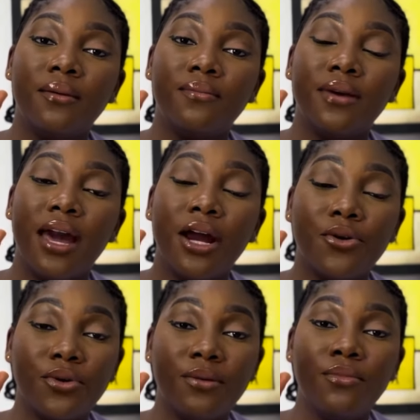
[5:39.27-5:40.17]
hair
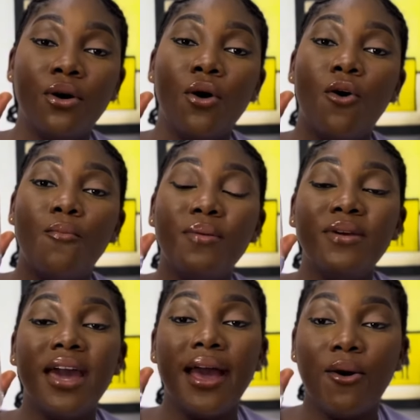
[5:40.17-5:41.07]
cream or baby
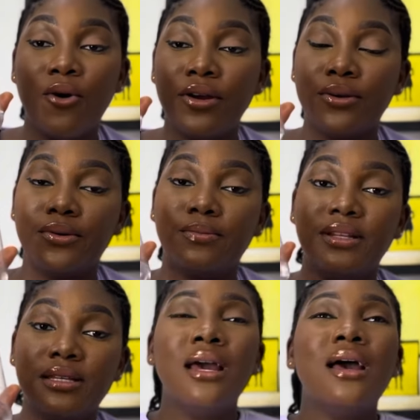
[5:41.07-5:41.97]
hair oil, please.